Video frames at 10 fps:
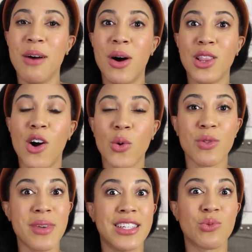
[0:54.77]
along with
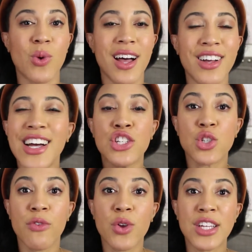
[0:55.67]
me as well.
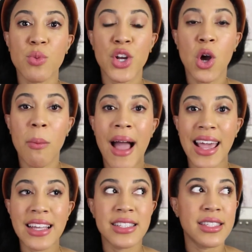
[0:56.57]
So if you guys want to go
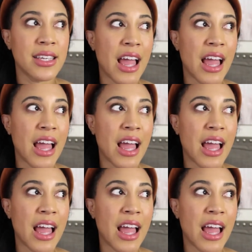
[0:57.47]
back and see,